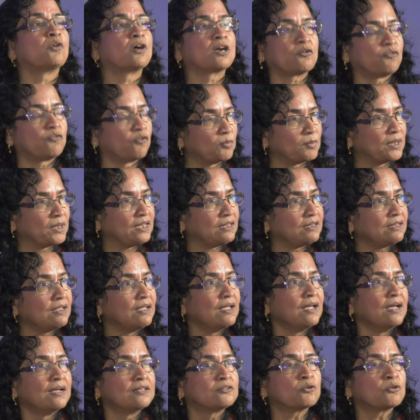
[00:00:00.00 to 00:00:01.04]
work for me.
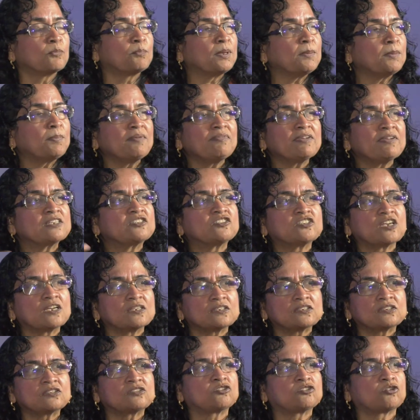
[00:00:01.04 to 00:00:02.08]
So people were
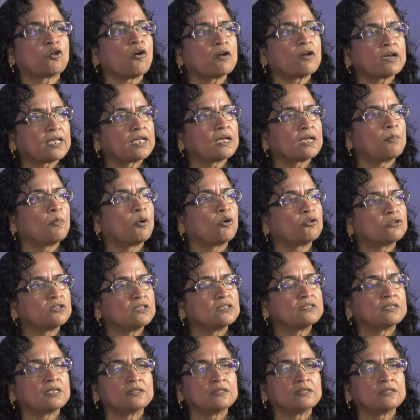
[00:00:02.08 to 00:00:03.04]
just talking about this,